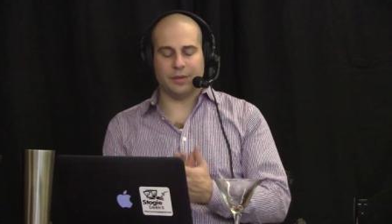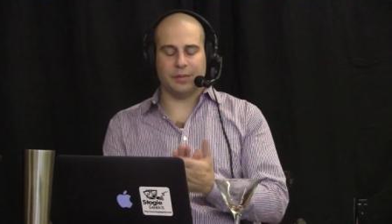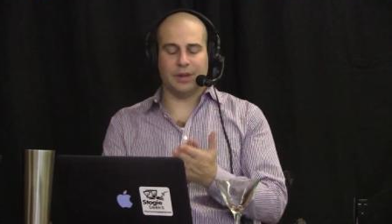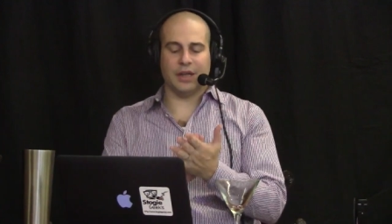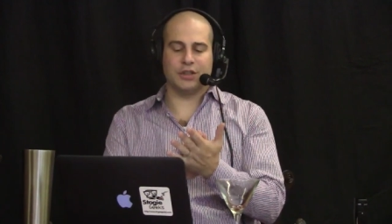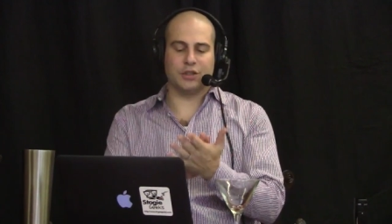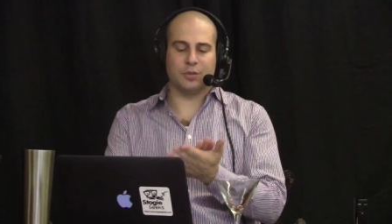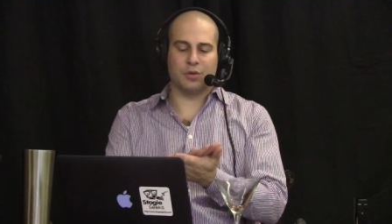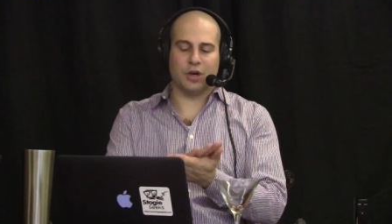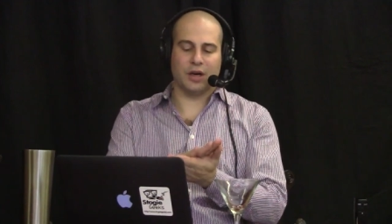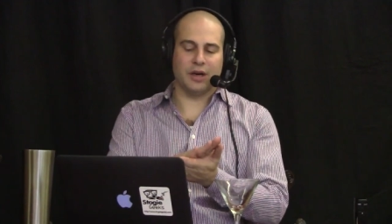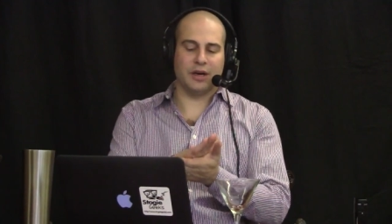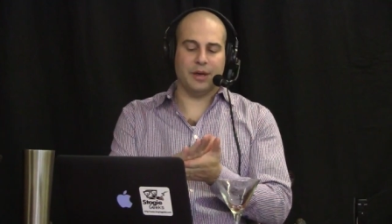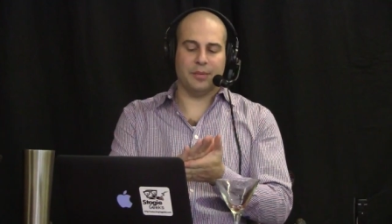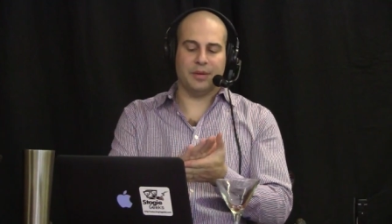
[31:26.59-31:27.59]
I'm glad you
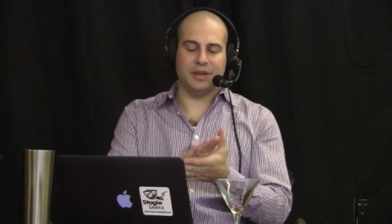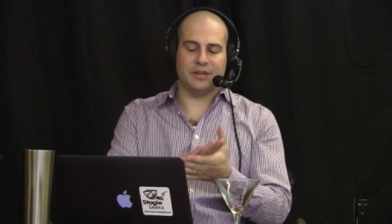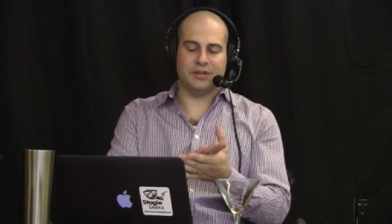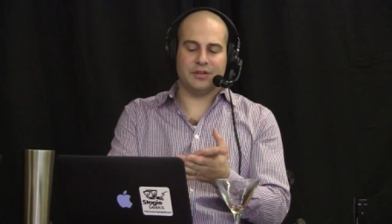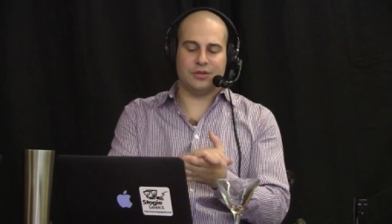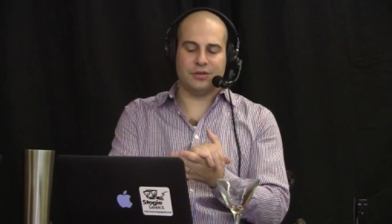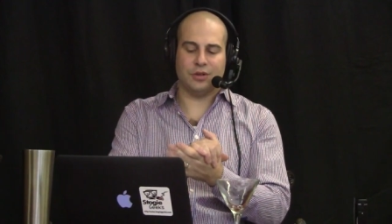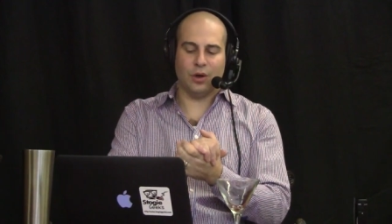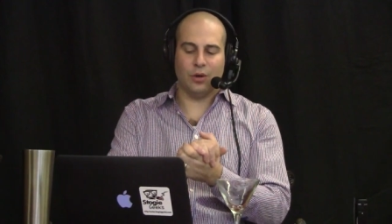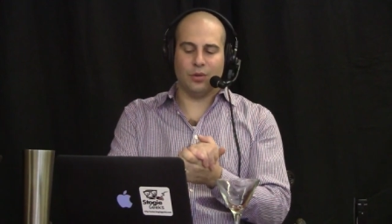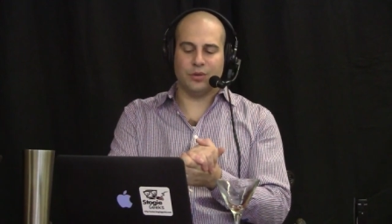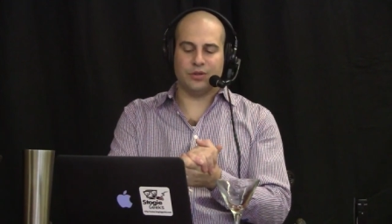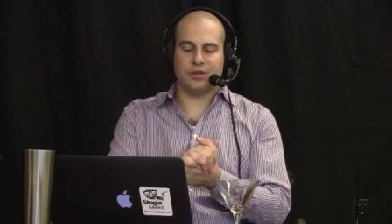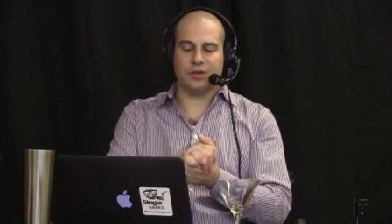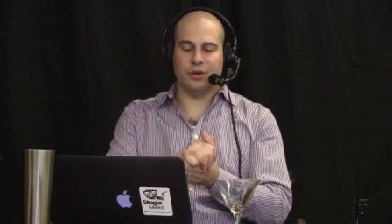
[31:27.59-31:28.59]
brought it up. It's
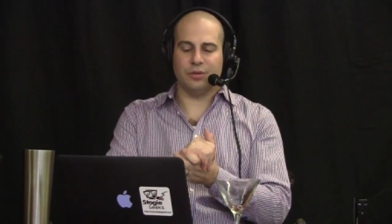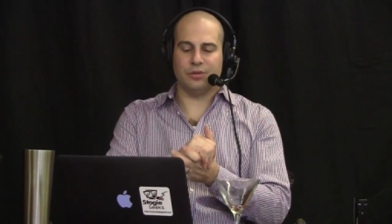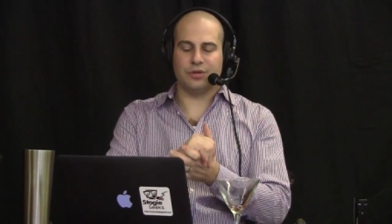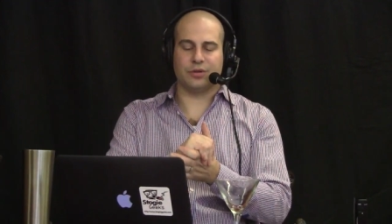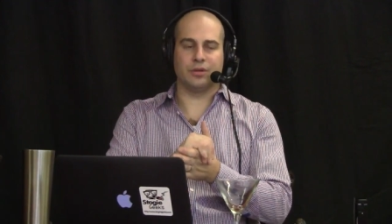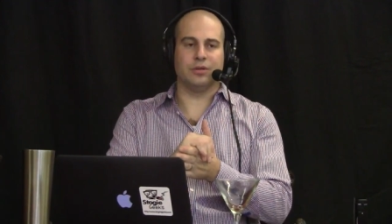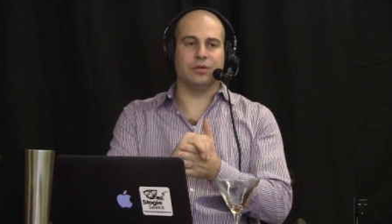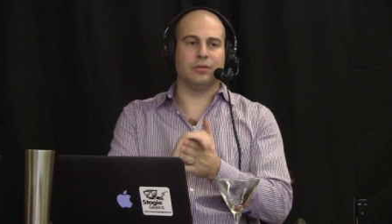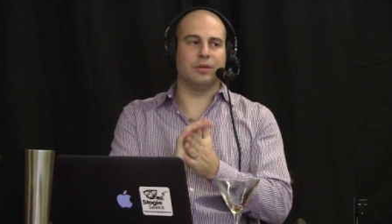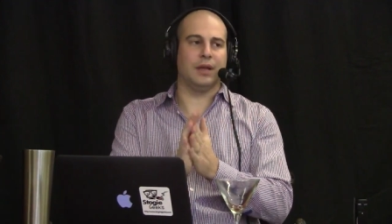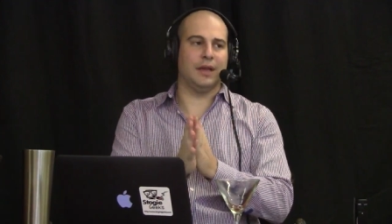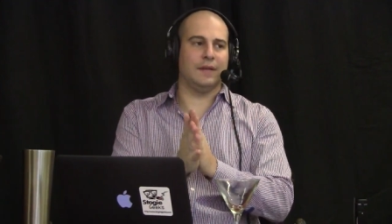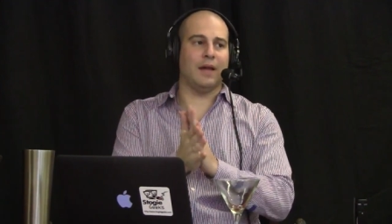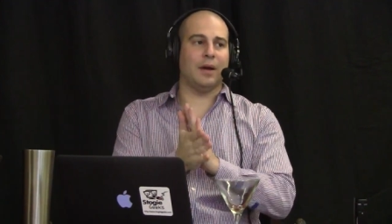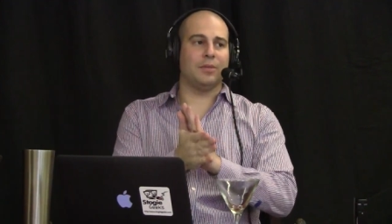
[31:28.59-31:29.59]
so so true,
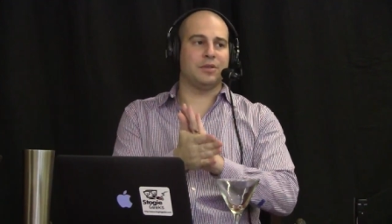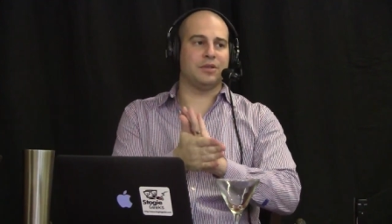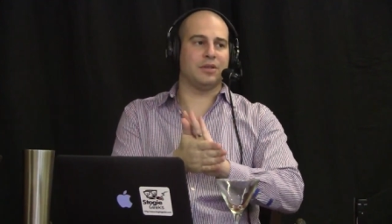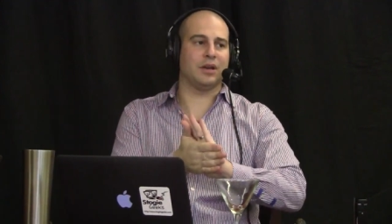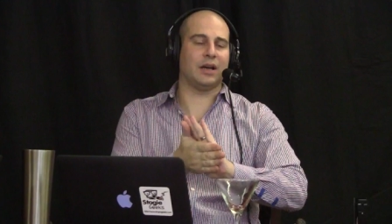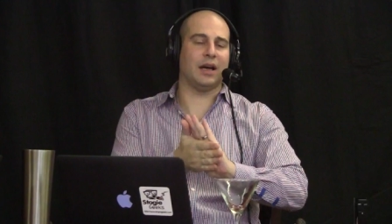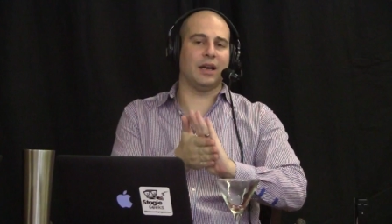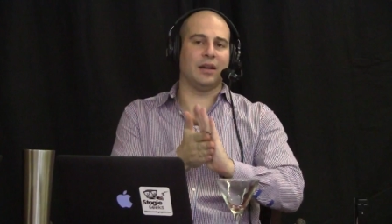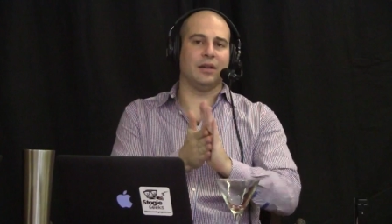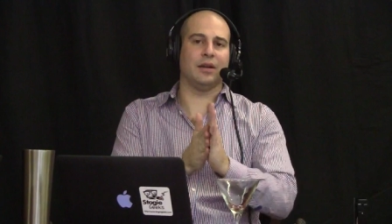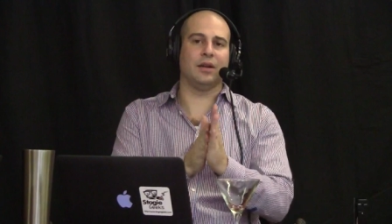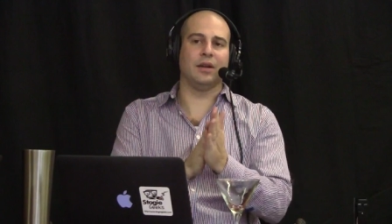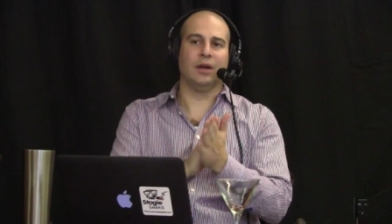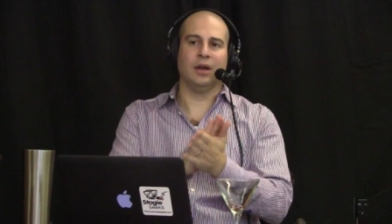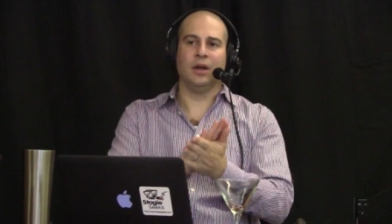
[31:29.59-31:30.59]
and that was the kind of
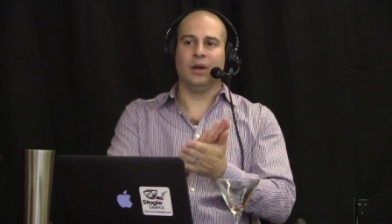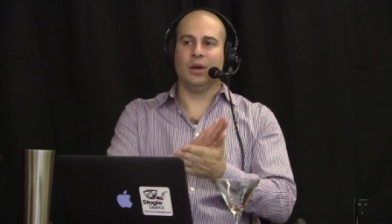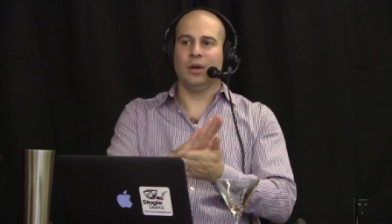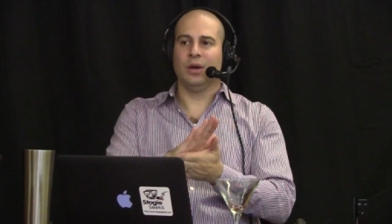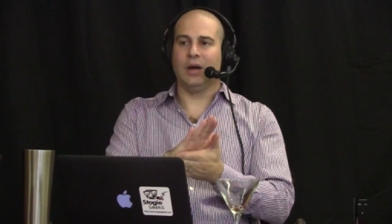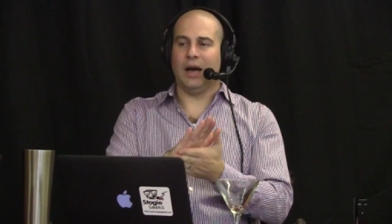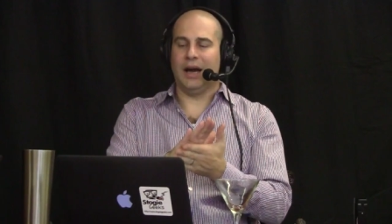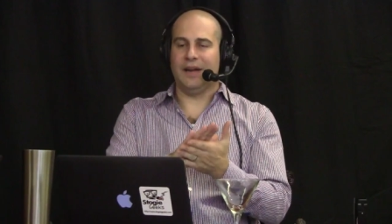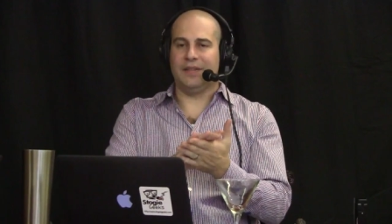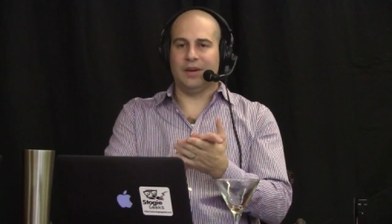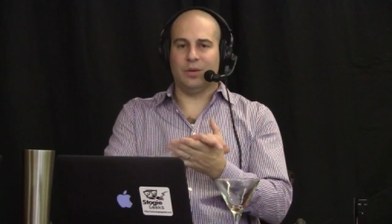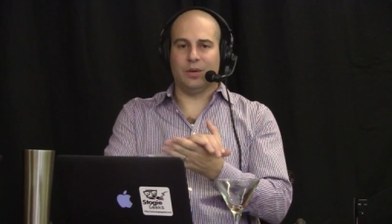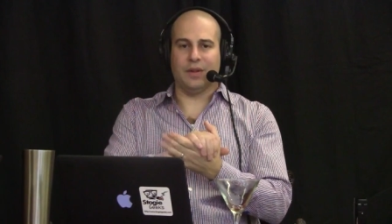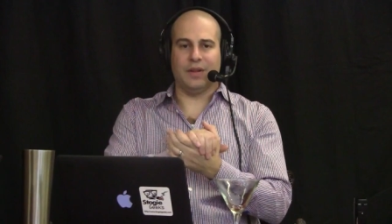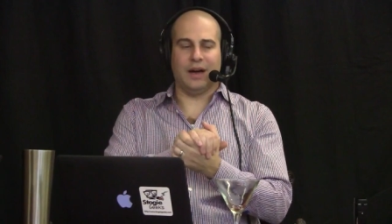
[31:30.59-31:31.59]
the I
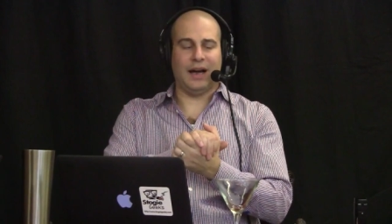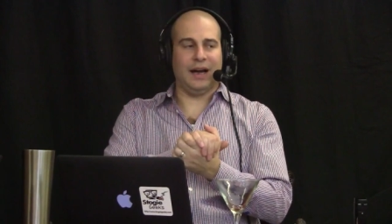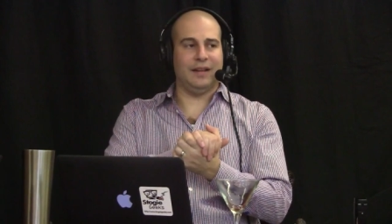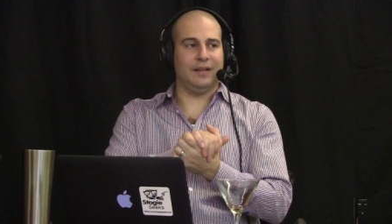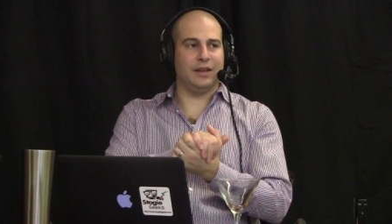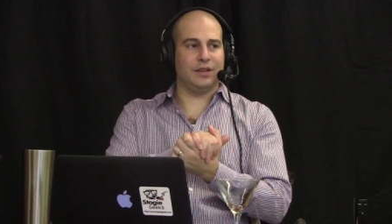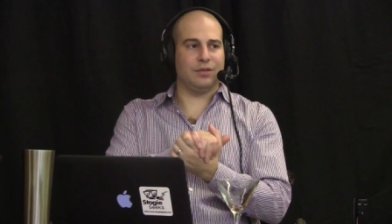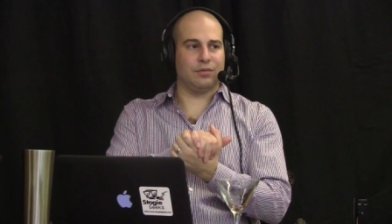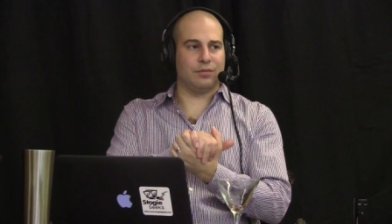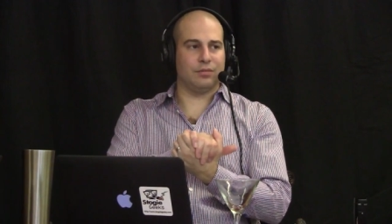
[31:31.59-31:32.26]
think one of the highlight,